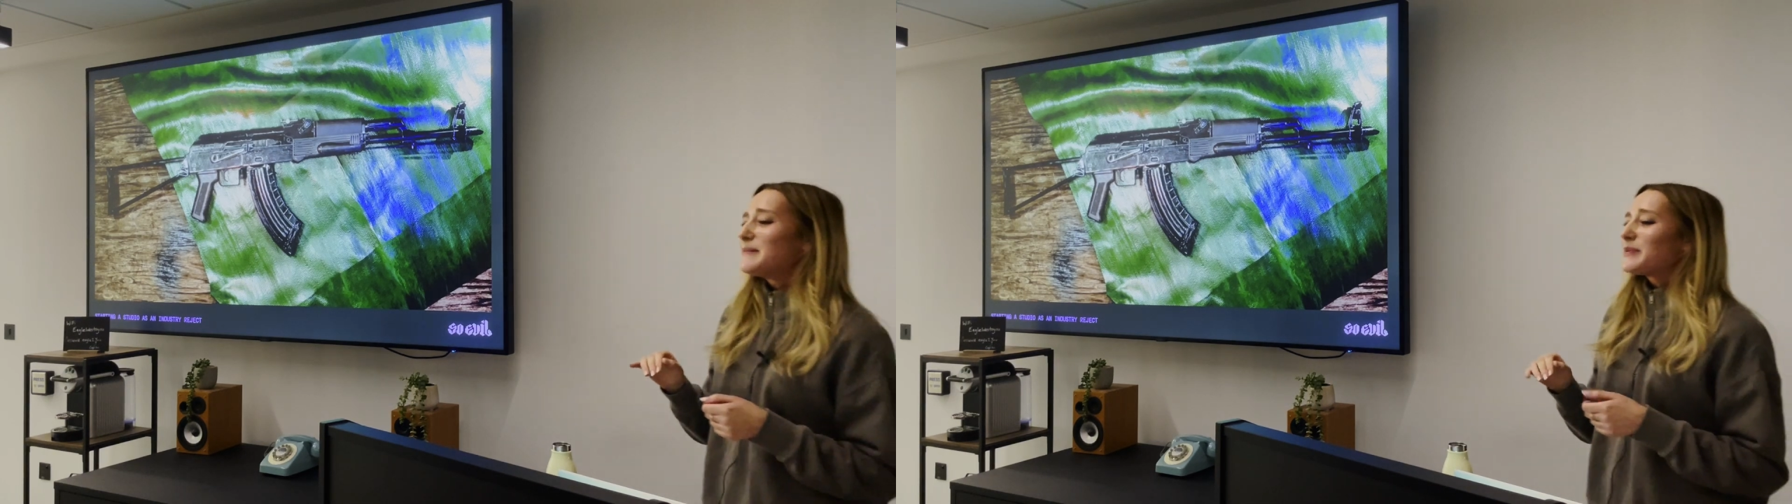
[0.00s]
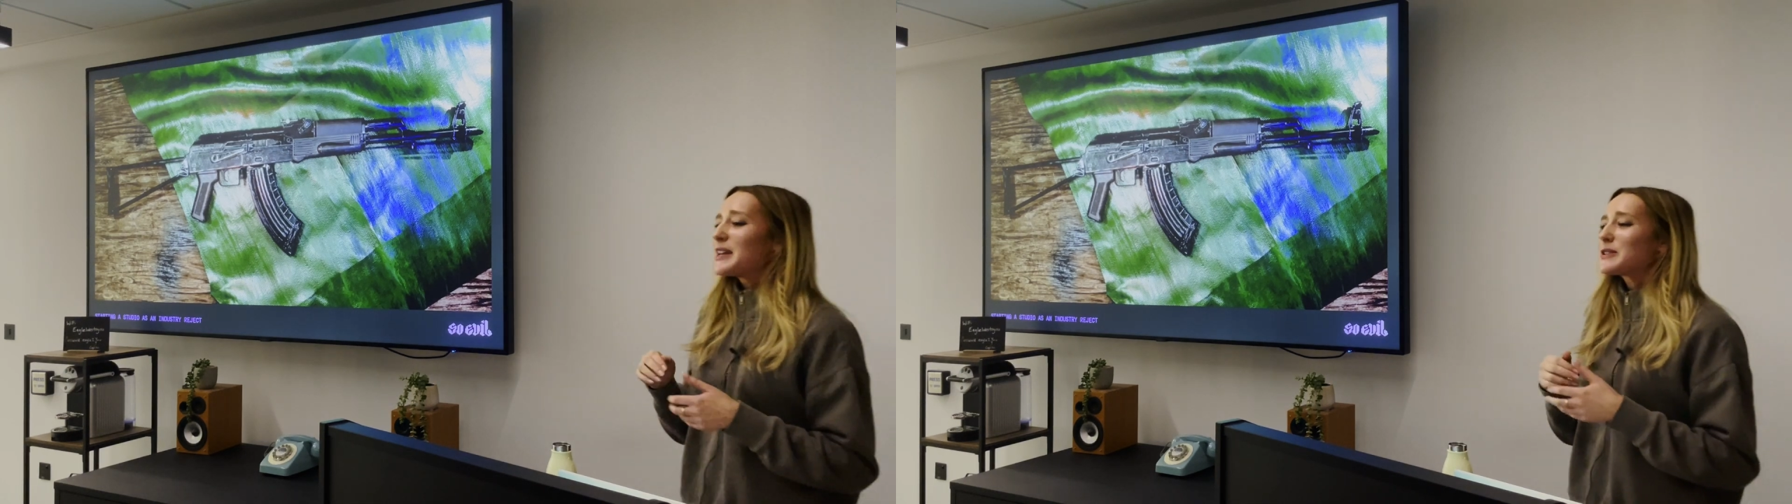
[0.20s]

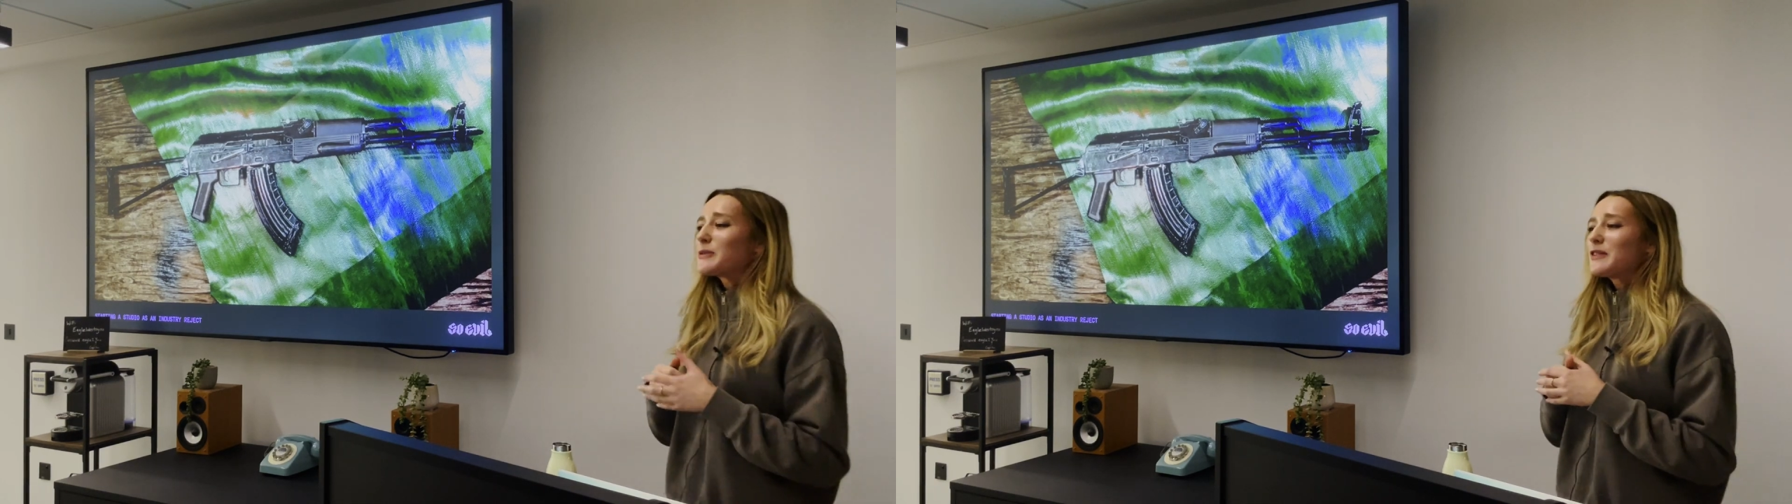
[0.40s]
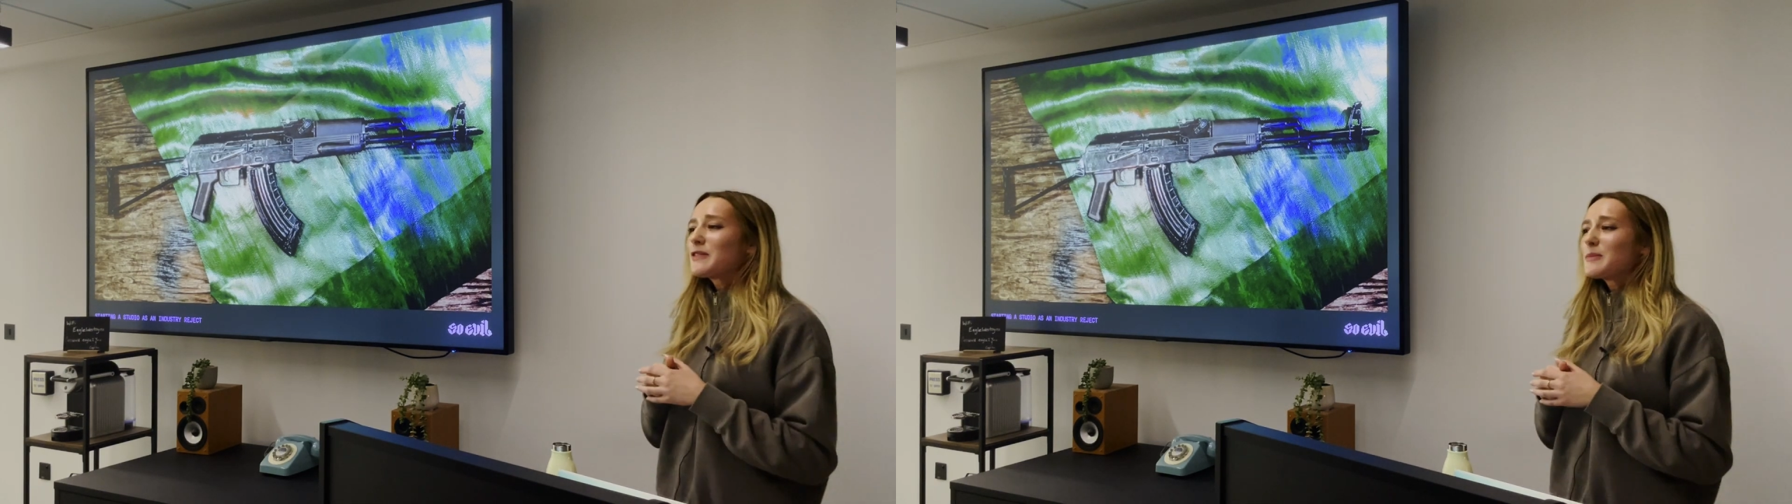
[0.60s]
It's
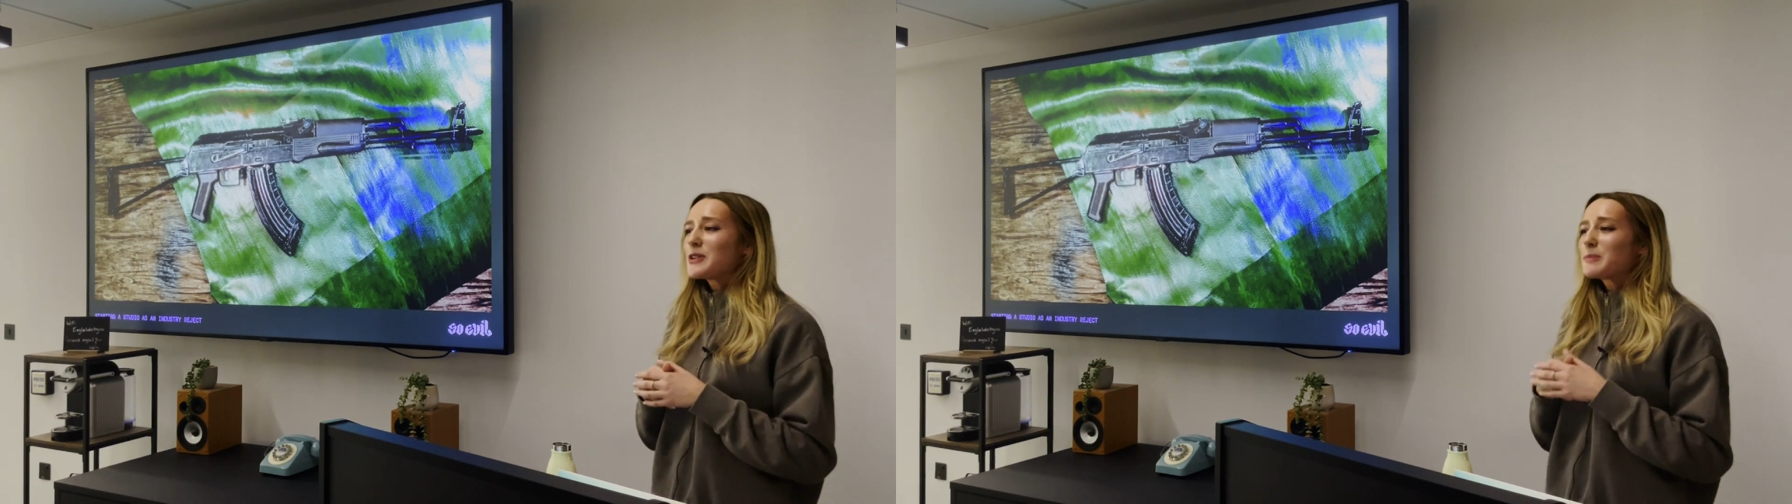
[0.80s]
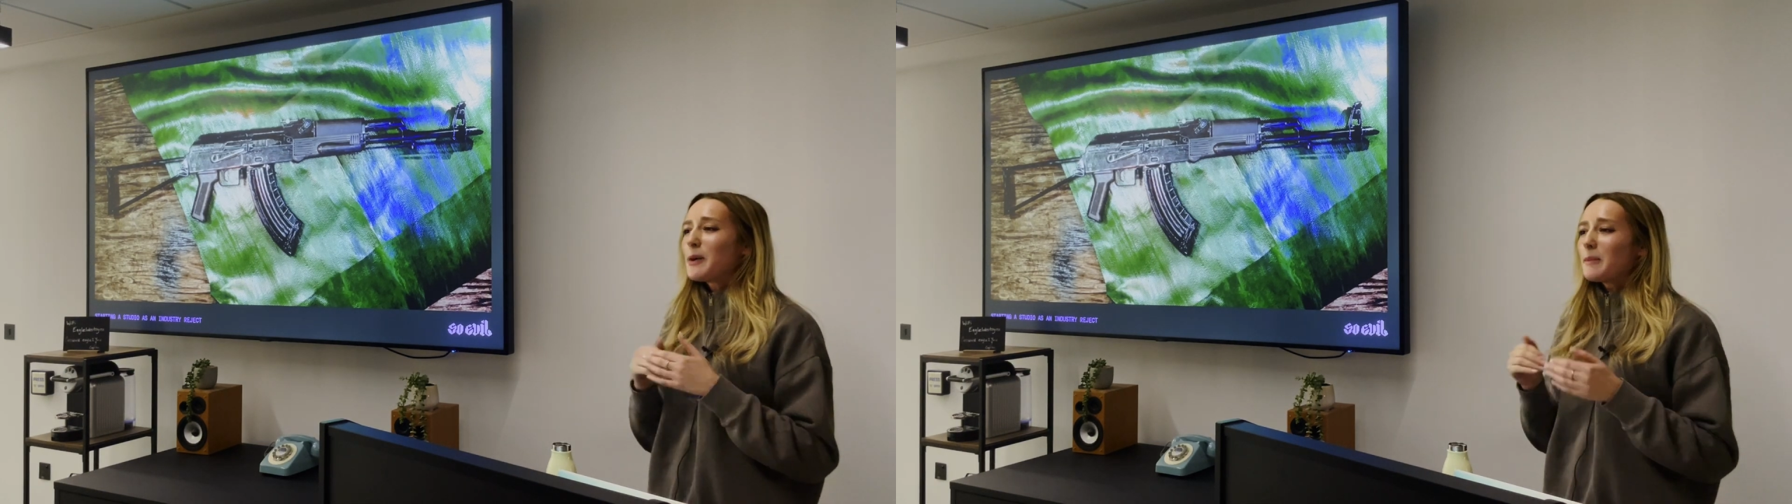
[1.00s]
one of the
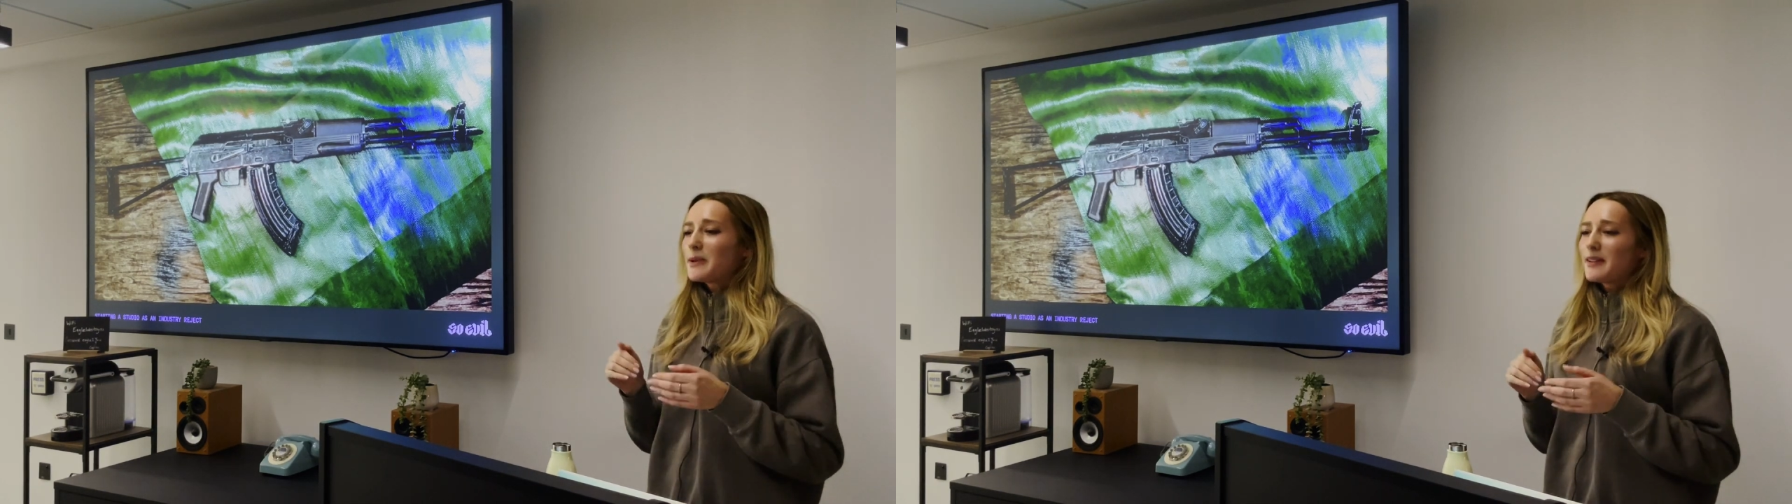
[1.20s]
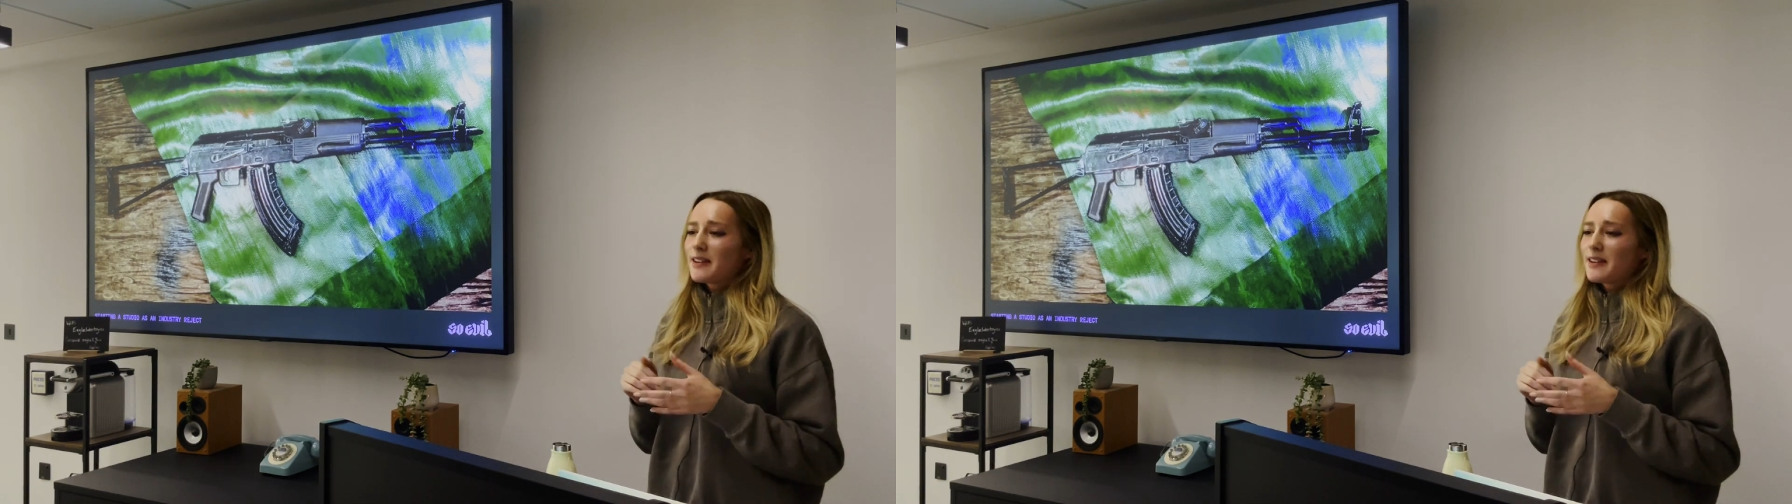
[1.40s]
most popular